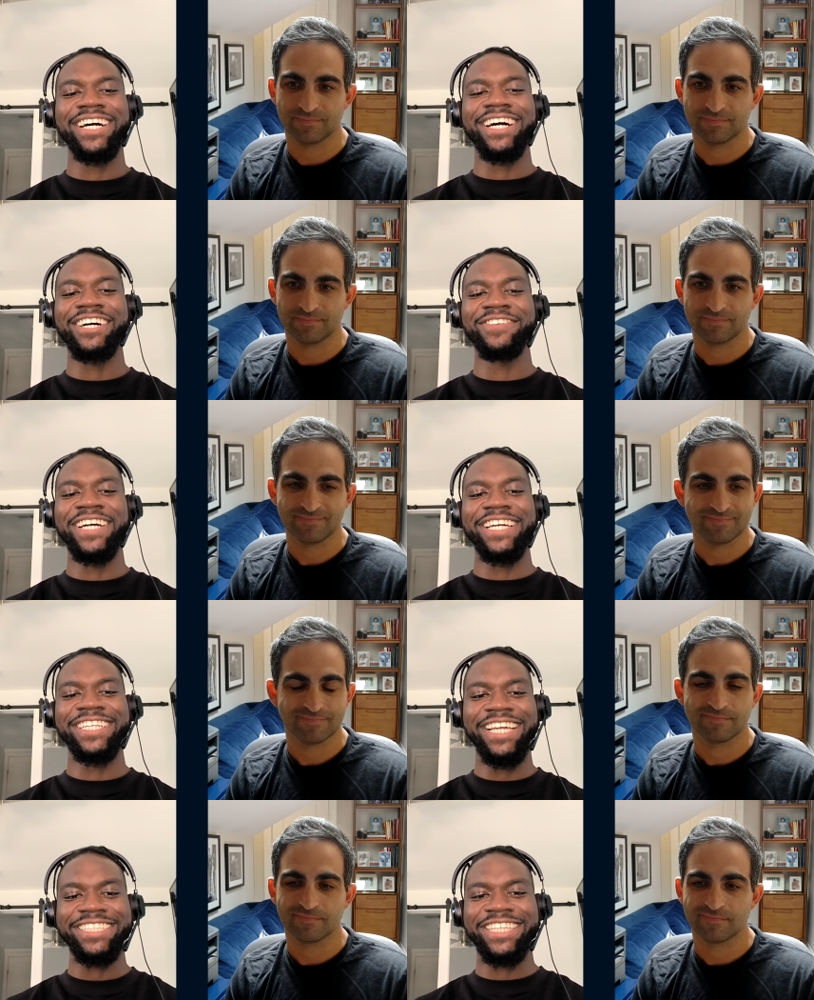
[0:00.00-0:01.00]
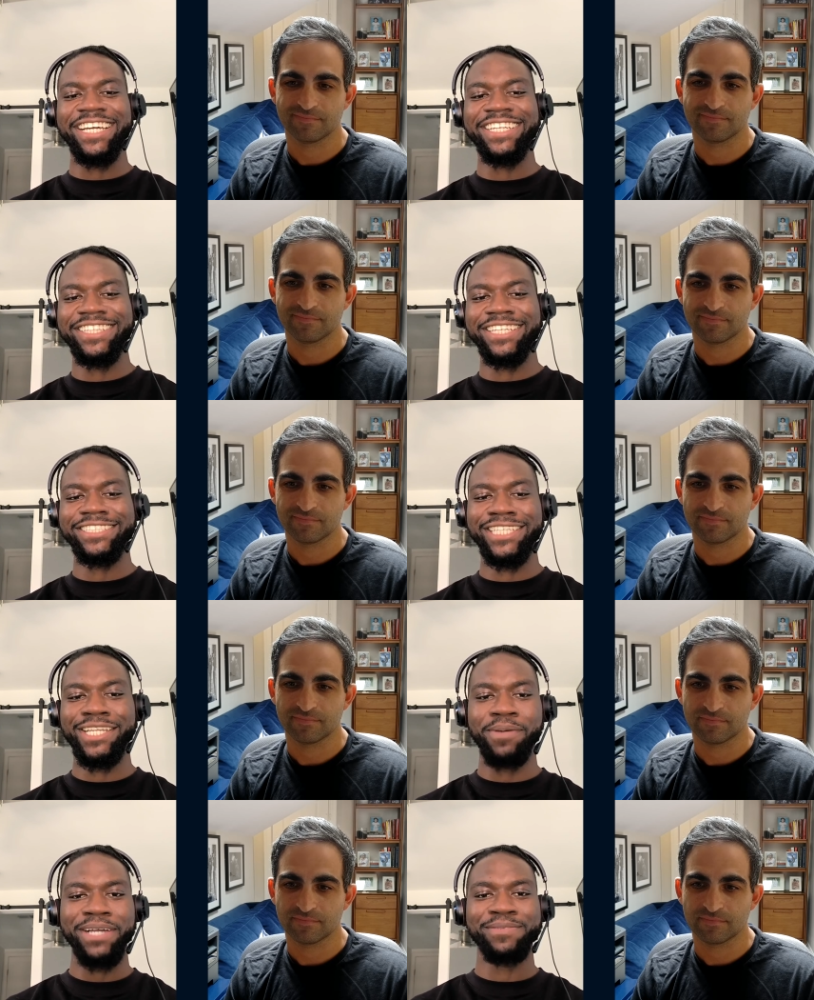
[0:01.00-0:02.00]
Speaker 1: uh, but any exciting things in the
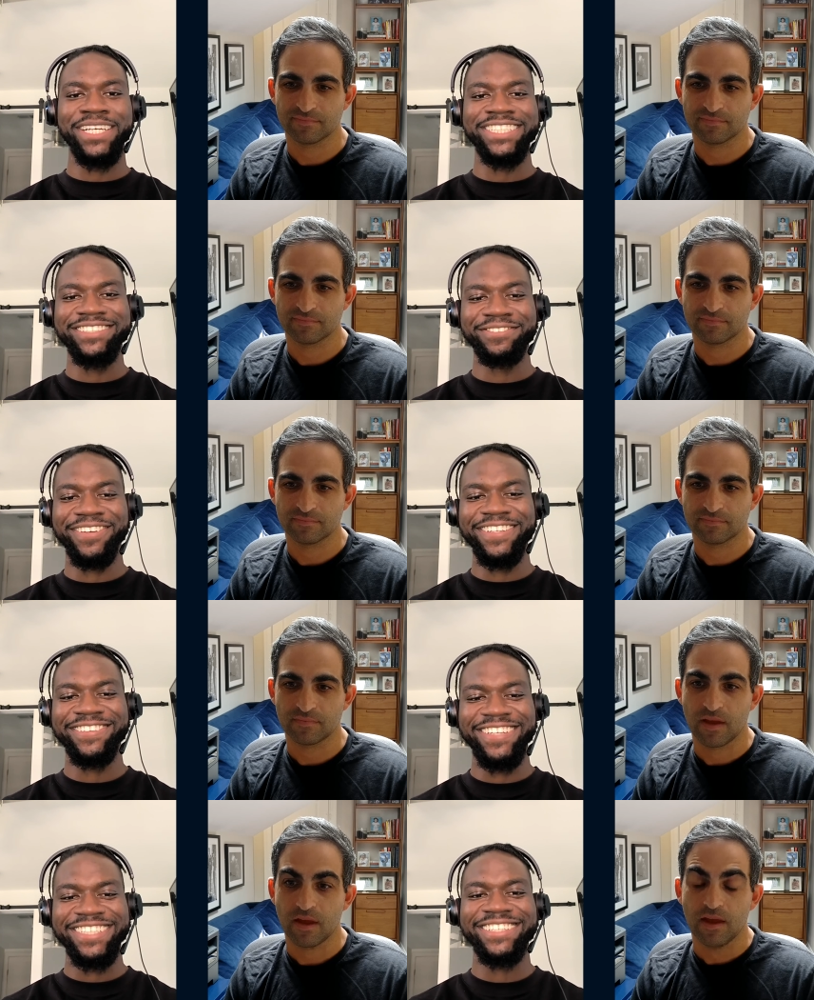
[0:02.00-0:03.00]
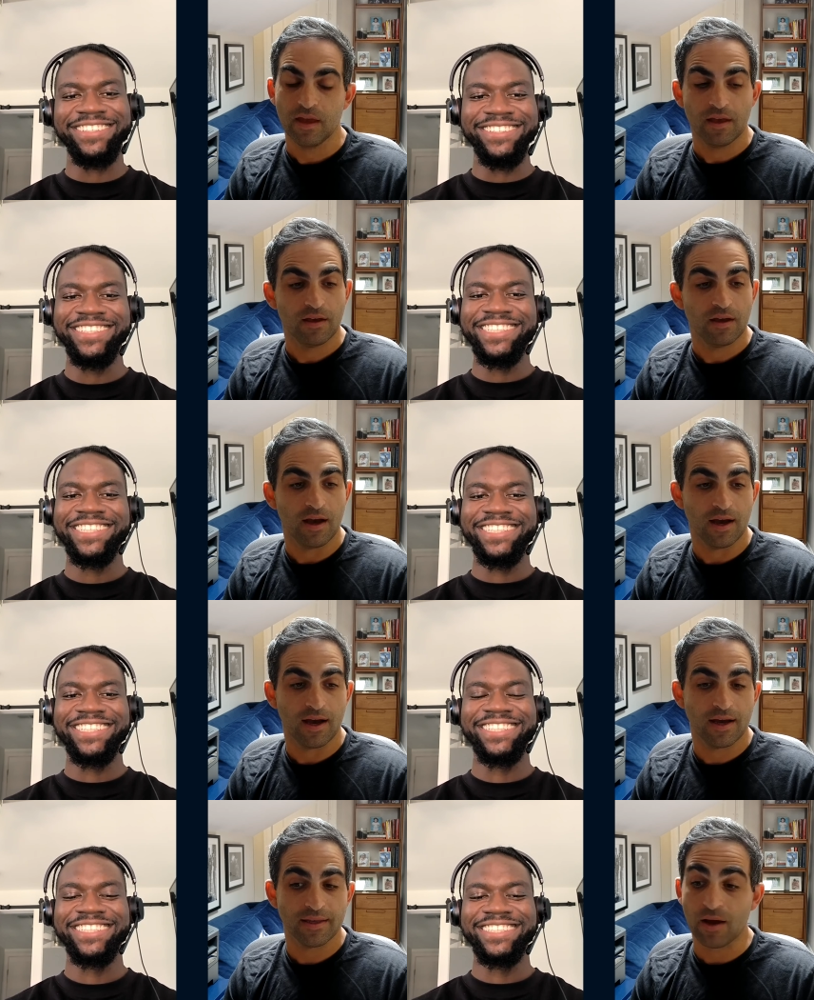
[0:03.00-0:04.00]
pipeline for you right now?
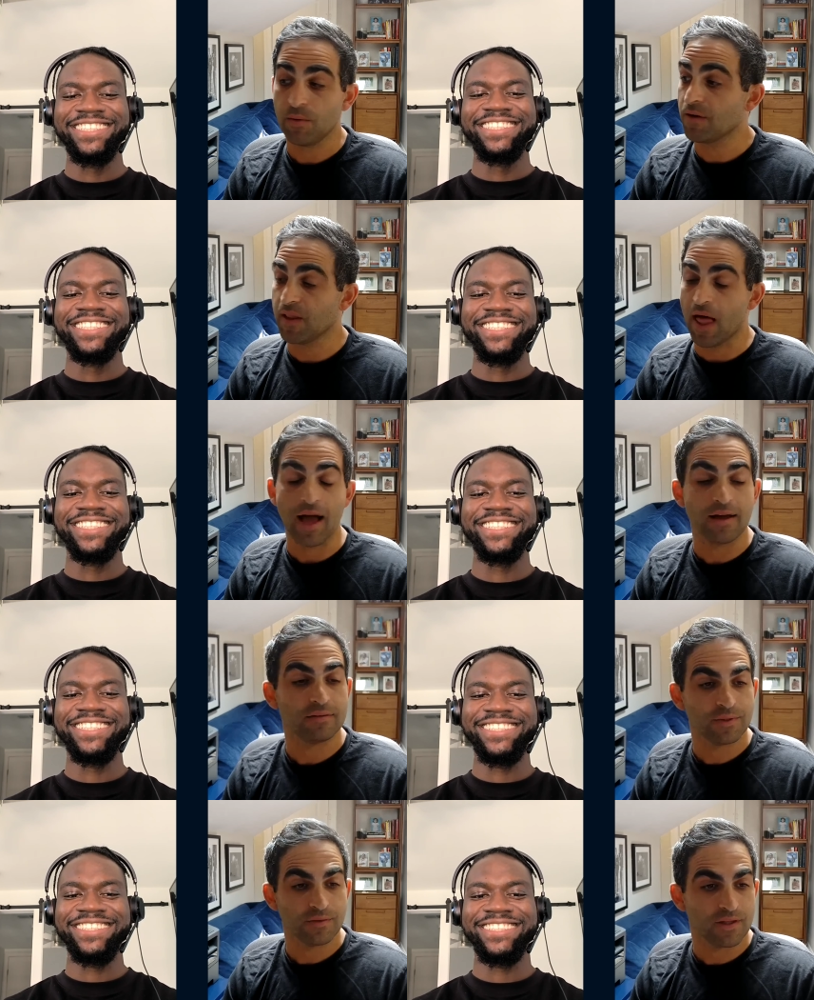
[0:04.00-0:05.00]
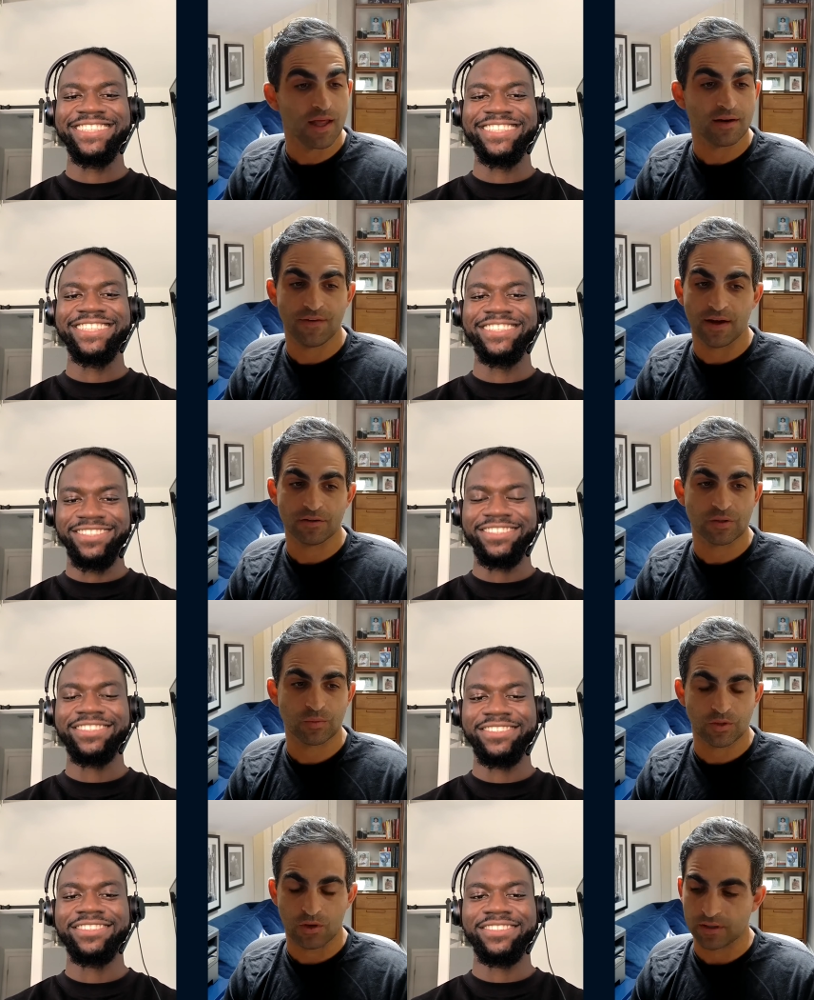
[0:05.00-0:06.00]
Speaker 2: Uh, yeah, we have a lot. We have a lot of founders
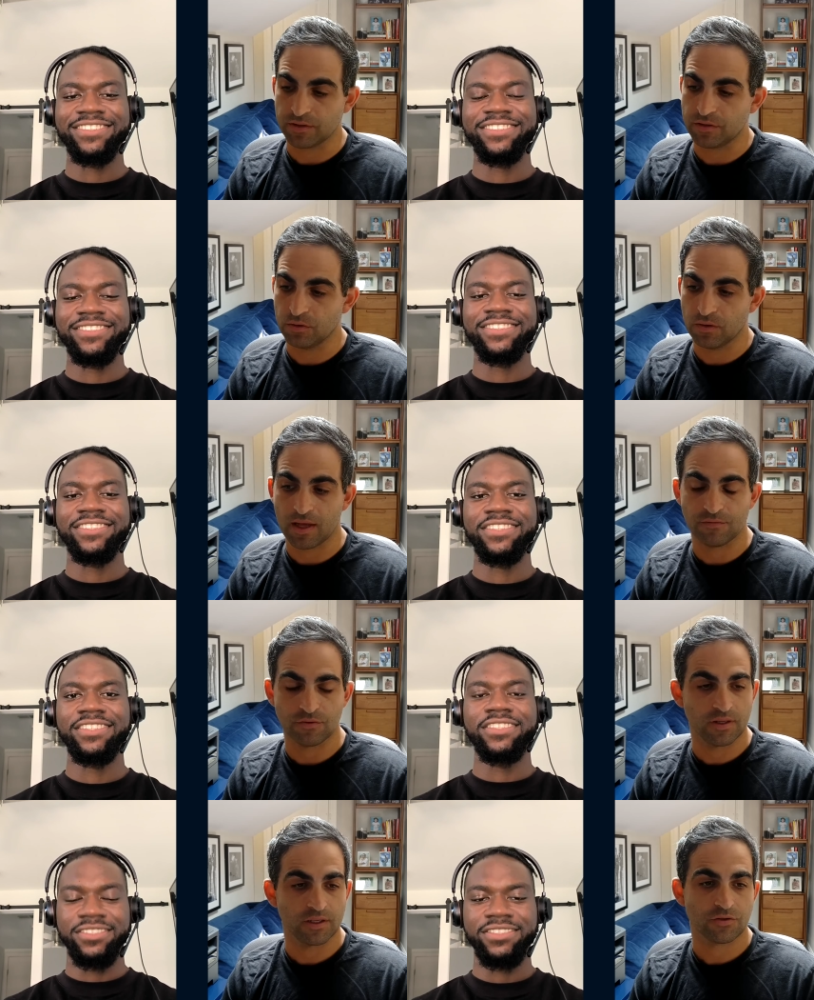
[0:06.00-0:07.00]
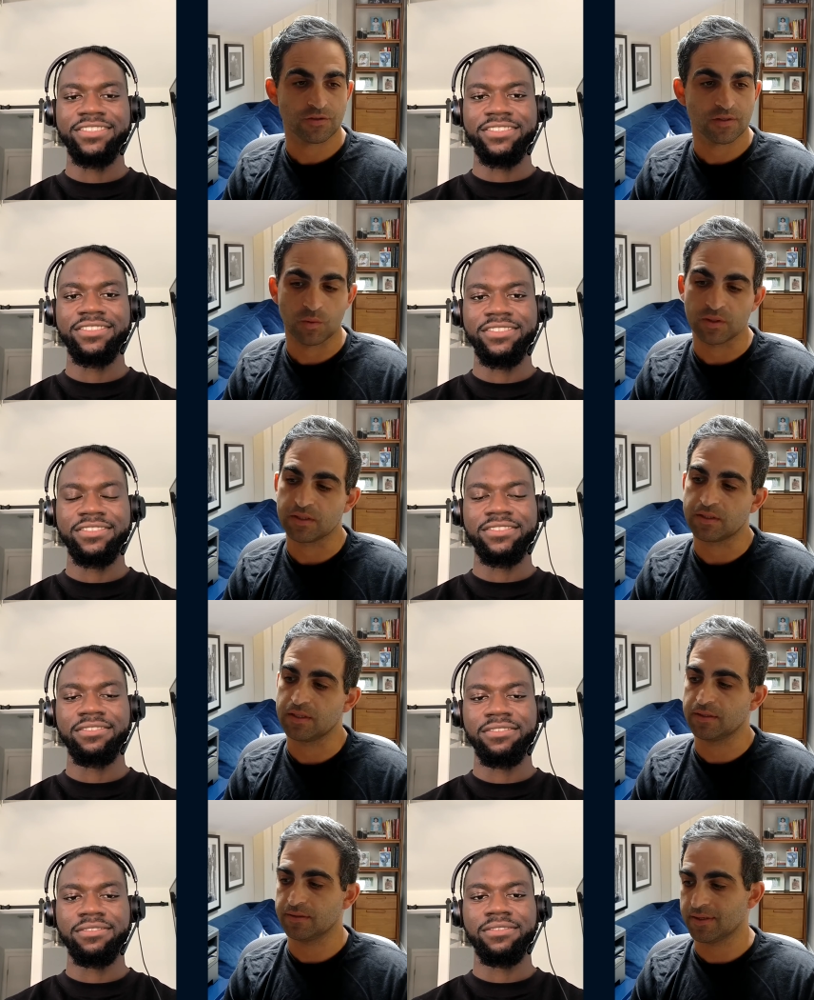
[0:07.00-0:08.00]
that we're talking to, a lot of really interesting
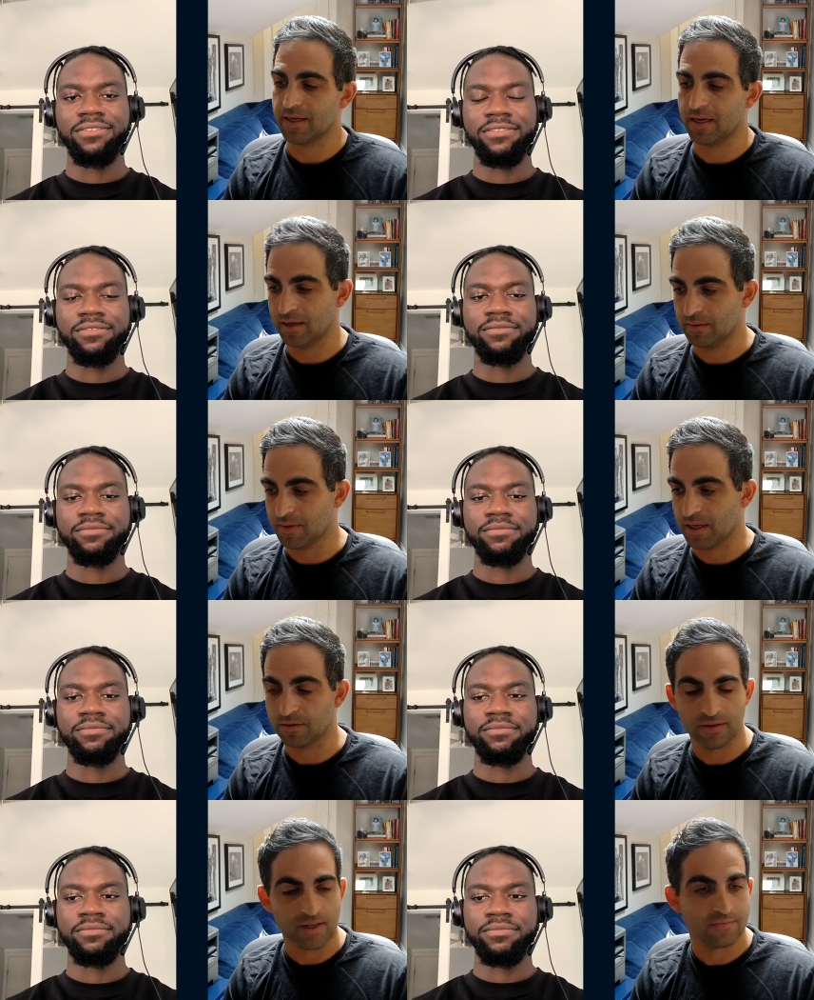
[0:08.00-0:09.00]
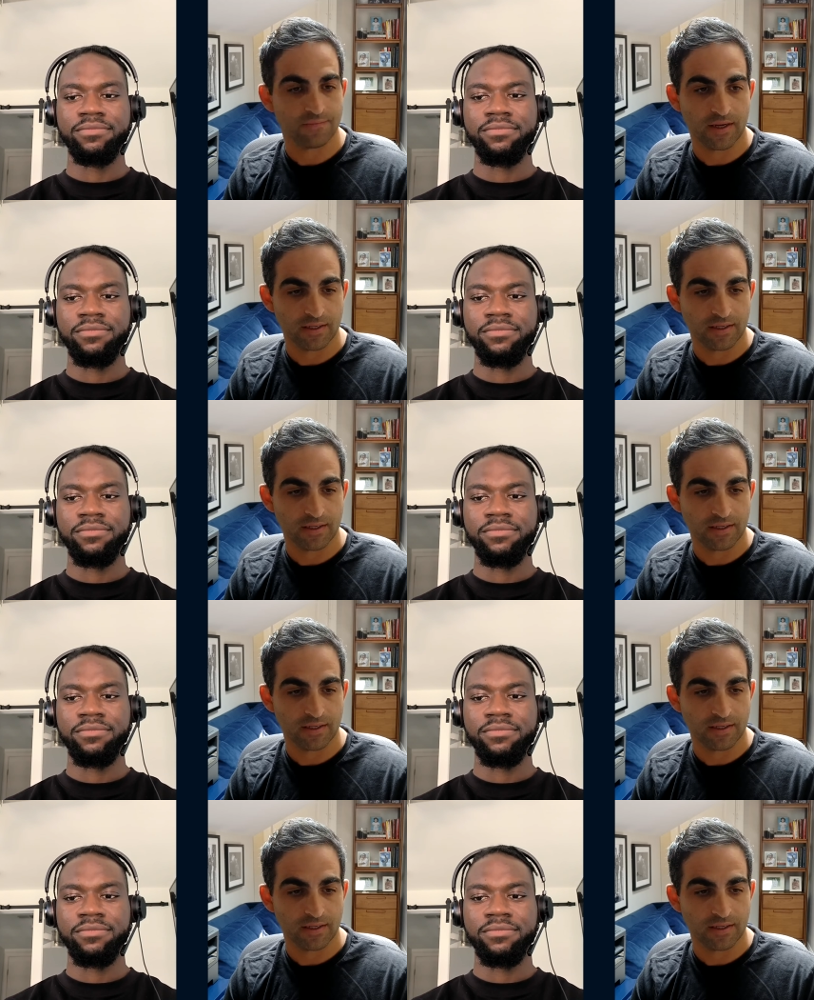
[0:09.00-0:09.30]
businesses um, that are in that